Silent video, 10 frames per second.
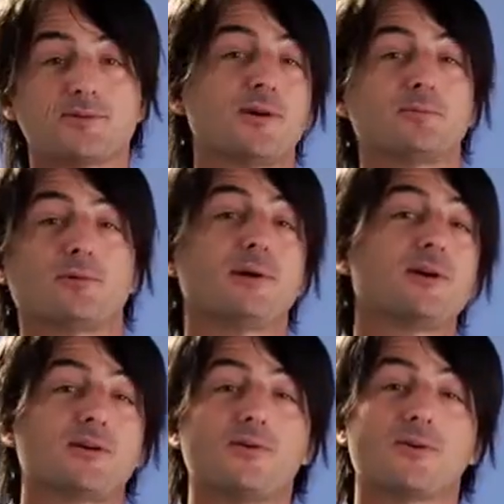so I prepare
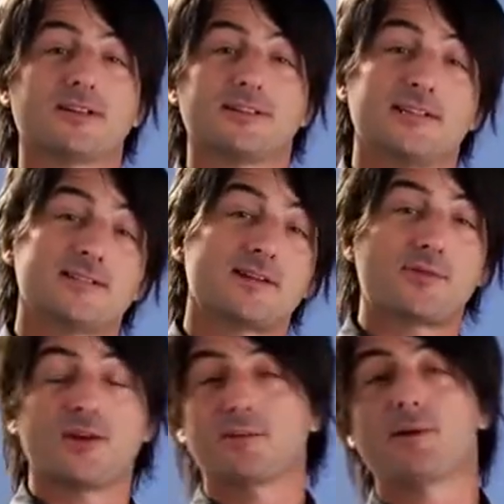accordingly as I
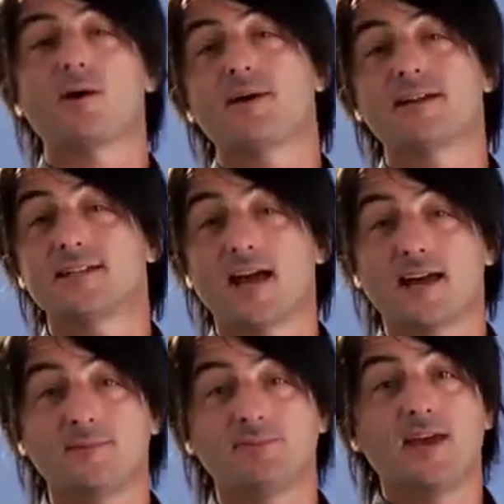think about my
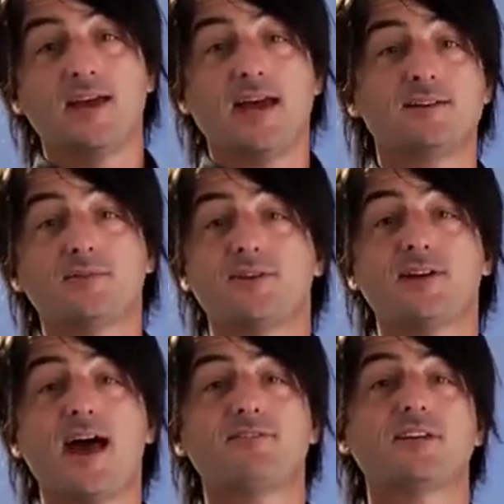day, and the
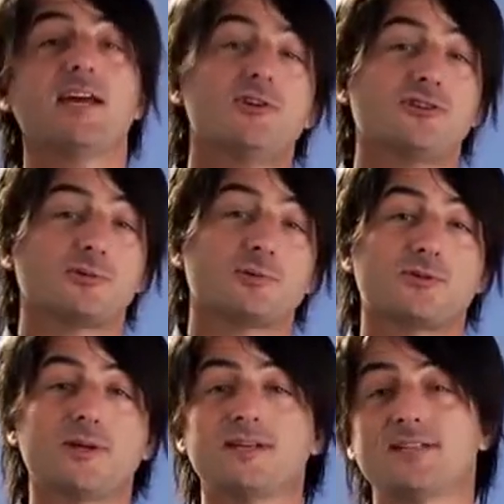navigation
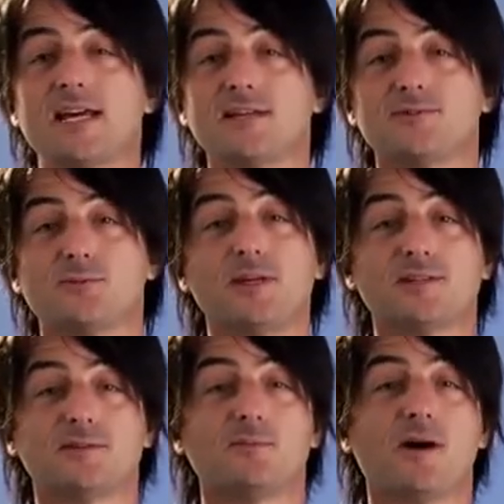between days,
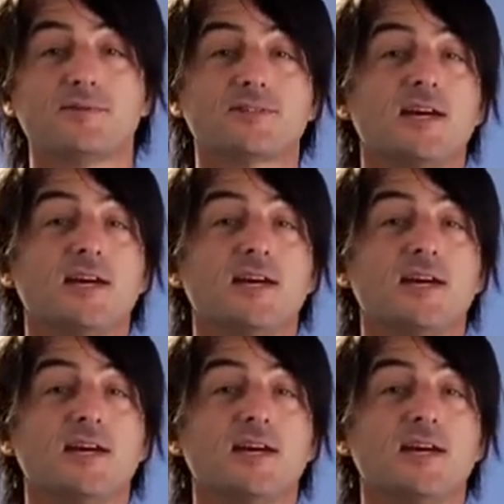weeks, and months